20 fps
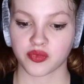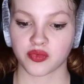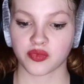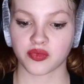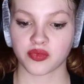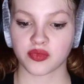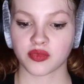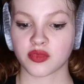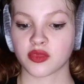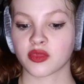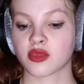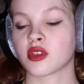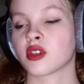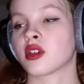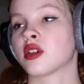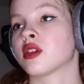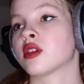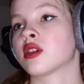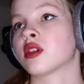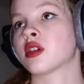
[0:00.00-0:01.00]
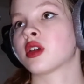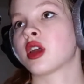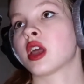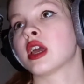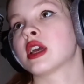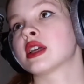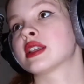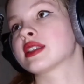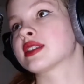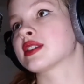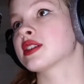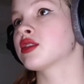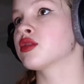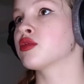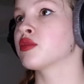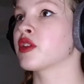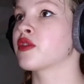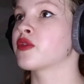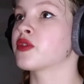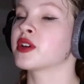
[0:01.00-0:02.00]
That's just me.
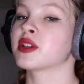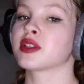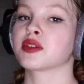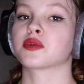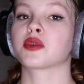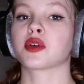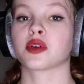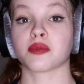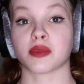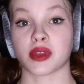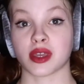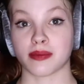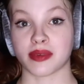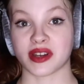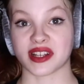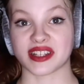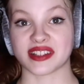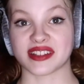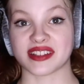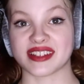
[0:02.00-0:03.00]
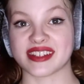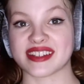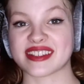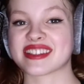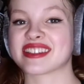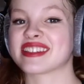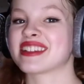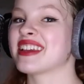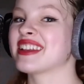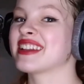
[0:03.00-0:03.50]
So my friends wrote me a bucket list,